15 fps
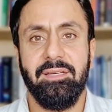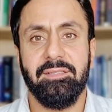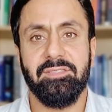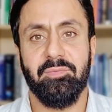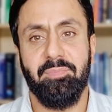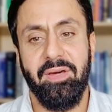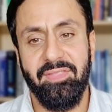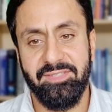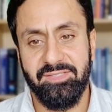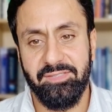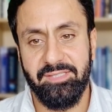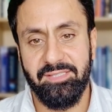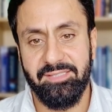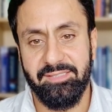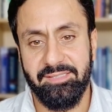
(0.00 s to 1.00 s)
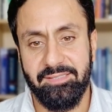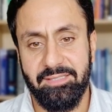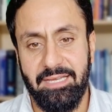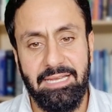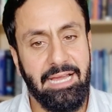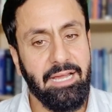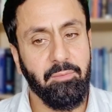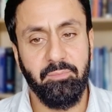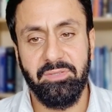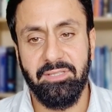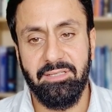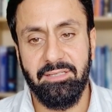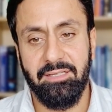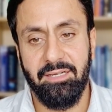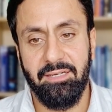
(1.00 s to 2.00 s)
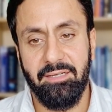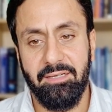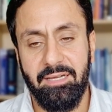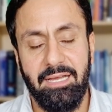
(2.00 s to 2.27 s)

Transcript: So brothers and sisters, alhamdulillah,